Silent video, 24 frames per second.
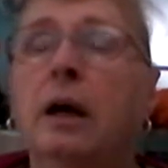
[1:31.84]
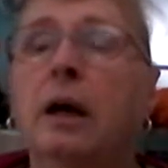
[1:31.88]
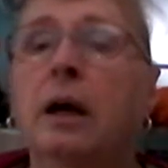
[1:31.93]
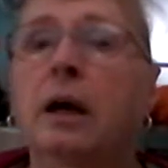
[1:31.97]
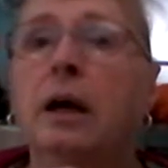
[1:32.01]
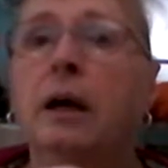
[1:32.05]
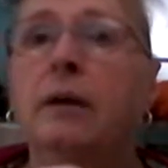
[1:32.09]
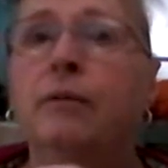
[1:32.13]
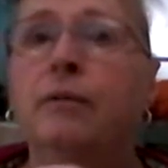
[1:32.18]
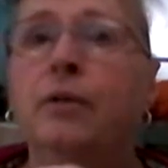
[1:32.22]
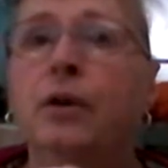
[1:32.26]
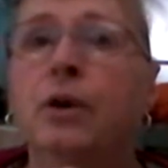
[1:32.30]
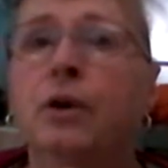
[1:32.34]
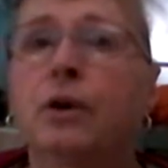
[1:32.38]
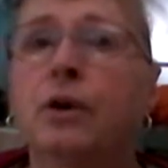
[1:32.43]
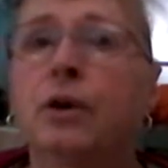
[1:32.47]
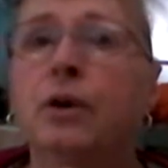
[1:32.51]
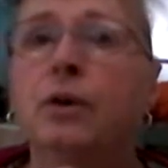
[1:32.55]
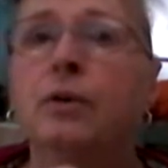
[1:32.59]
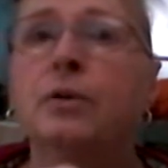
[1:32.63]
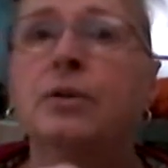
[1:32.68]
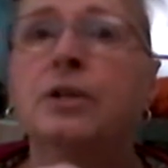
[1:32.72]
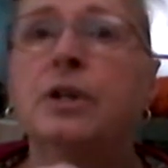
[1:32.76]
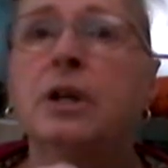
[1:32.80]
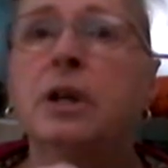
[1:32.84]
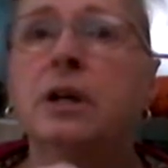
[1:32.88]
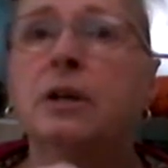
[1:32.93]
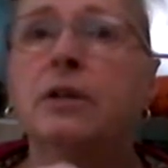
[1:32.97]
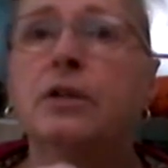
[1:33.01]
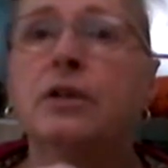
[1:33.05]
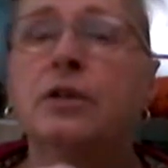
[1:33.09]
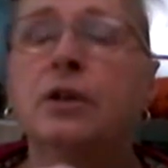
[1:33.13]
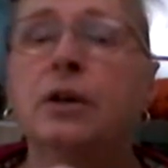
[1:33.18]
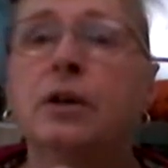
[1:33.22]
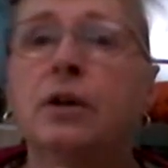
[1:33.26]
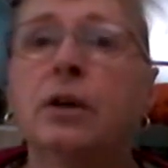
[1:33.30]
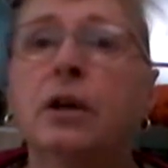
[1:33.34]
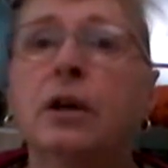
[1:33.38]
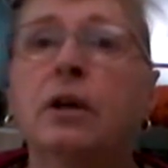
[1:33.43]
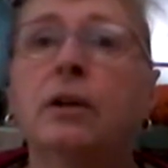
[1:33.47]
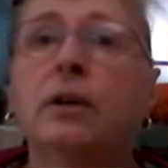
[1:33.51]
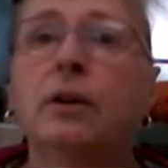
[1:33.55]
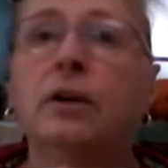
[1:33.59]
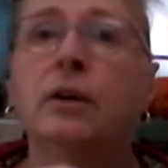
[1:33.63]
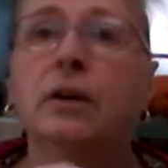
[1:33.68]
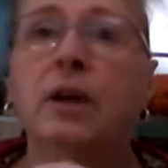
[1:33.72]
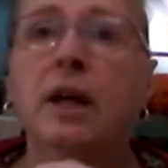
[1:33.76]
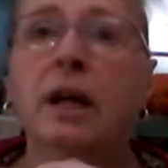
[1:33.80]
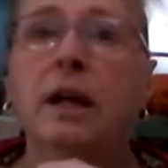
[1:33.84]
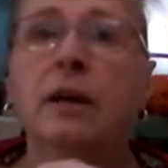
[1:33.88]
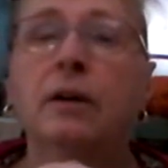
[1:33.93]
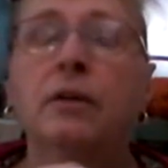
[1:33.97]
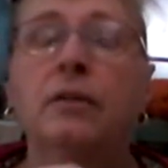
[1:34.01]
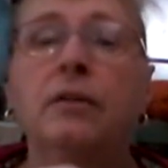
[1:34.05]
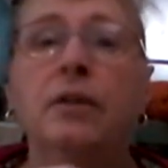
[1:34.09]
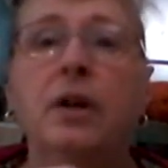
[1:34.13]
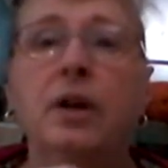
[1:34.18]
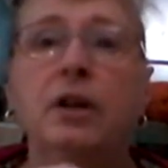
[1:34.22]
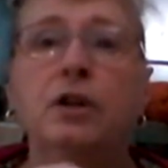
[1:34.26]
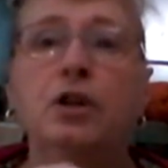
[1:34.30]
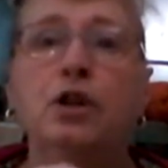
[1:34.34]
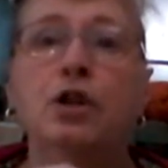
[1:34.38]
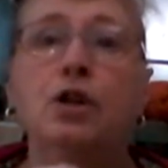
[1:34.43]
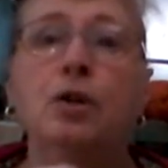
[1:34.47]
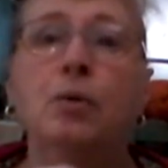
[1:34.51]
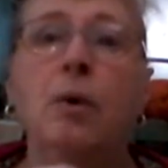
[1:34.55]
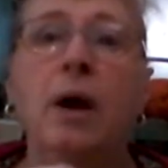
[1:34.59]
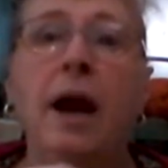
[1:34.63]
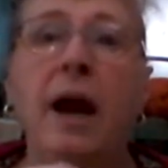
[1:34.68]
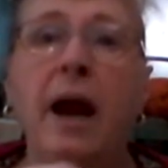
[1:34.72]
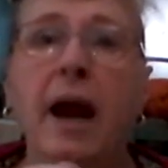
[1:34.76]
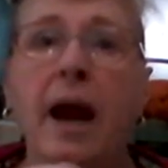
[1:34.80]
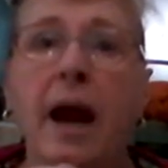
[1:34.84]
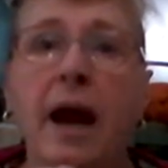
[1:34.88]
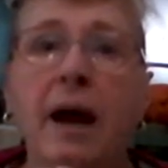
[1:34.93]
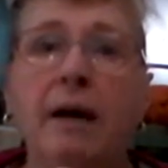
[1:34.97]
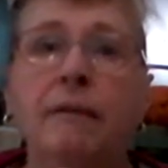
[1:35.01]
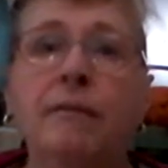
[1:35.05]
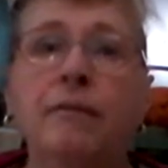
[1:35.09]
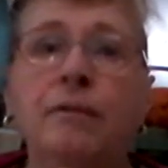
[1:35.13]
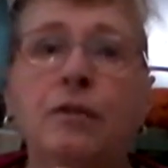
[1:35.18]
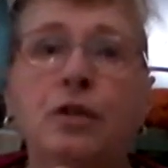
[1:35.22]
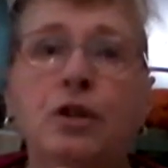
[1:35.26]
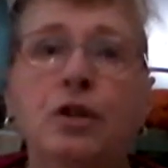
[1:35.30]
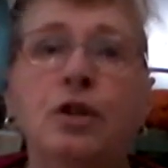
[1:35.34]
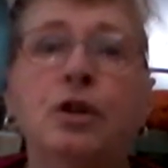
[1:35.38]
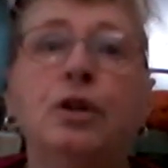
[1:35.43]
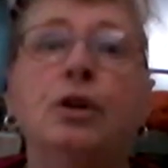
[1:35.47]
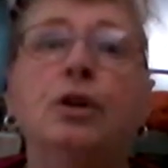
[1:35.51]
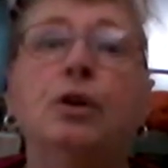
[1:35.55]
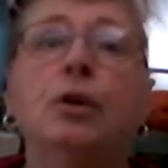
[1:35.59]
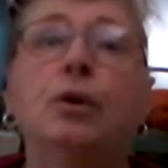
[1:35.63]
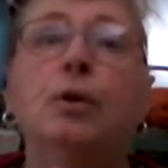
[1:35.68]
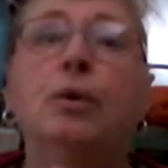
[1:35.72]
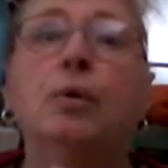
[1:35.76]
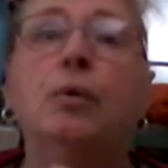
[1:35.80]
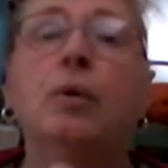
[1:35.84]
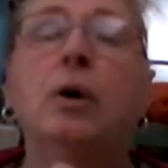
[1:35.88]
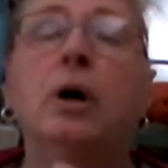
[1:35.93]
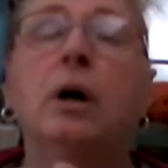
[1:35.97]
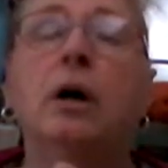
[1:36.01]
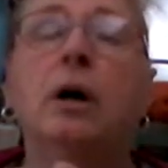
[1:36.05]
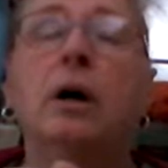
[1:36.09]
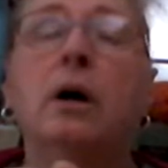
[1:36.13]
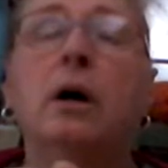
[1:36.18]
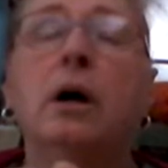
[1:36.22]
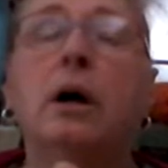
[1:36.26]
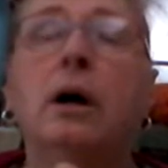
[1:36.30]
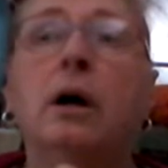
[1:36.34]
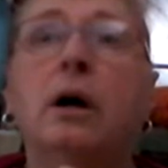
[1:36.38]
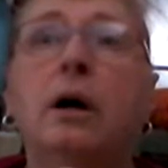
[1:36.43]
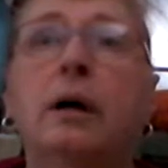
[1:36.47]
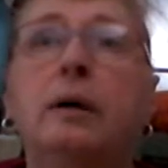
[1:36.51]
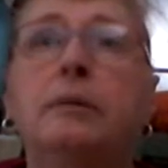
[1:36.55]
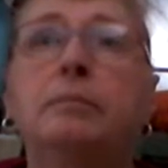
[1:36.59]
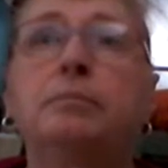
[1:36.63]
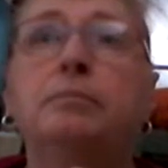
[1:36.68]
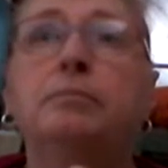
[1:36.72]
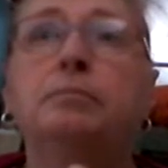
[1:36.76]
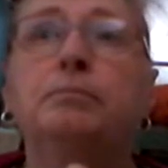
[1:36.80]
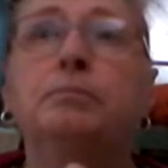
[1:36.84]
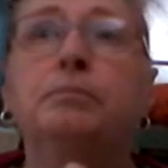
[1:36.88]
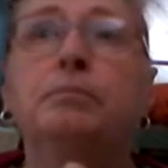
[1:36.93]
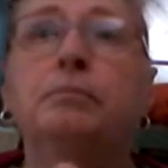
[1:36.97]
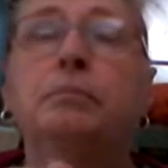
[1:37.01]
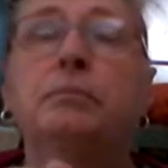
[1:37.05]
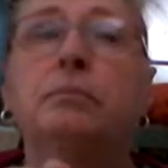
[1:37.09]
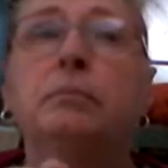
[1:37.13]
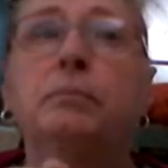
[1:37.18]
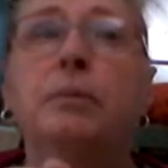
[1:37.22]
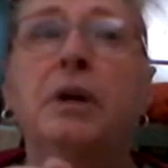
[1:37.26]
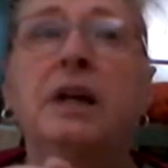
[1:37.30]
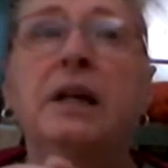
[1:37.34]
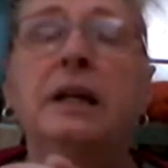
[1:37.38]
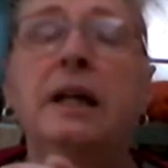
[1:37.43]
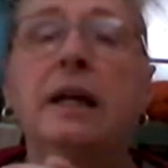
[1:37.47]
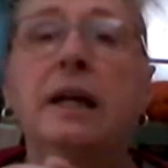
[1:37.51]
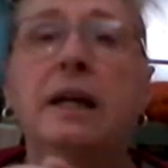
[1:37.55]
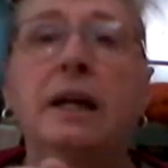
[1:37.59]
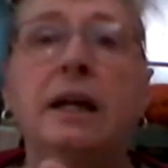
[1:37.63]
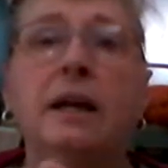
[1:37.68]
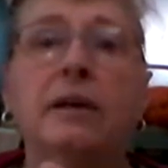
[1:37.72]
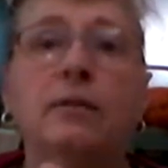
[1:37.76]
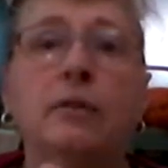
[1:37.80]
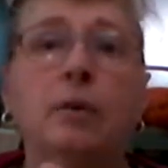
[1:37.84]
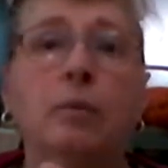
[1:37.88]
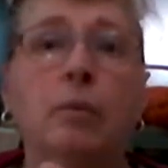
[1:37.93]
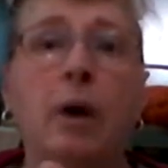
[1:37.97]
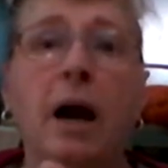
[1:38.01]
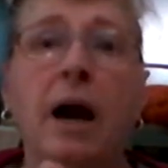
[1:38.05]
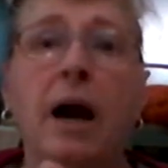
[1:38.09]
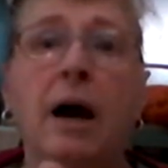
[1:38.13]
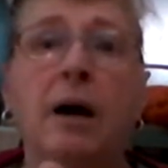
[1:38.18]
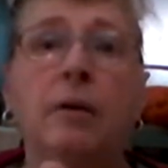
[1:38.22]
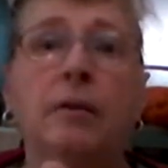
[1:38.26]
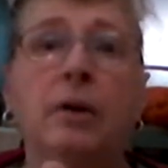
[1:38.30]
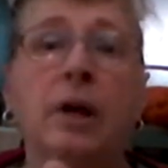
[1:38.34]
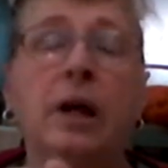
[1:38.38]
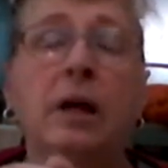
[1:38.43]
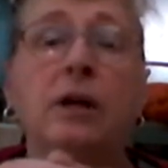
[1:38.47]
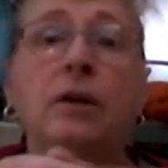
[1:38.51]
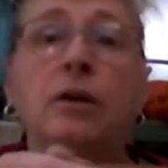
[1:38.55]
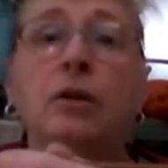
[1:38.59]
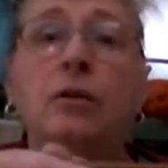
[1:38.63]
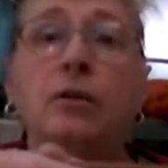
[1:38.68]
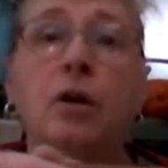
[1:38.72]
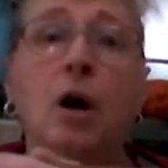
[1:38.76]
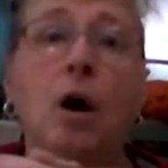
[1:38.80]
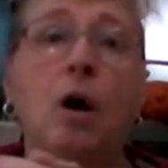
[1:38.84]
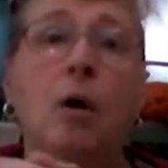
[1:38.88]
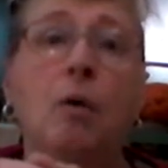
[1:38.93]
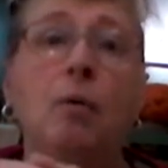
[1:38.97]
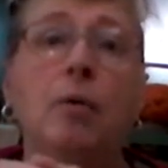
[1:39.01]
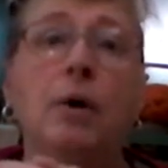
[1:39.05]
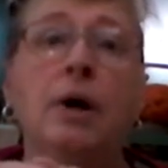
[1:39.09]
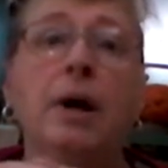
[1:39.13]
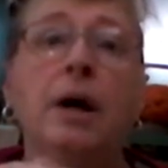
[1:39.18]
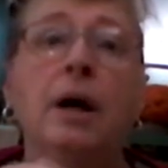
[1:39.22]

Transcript: if you're using a circular needle that you have to be knitting in the round, and you don't.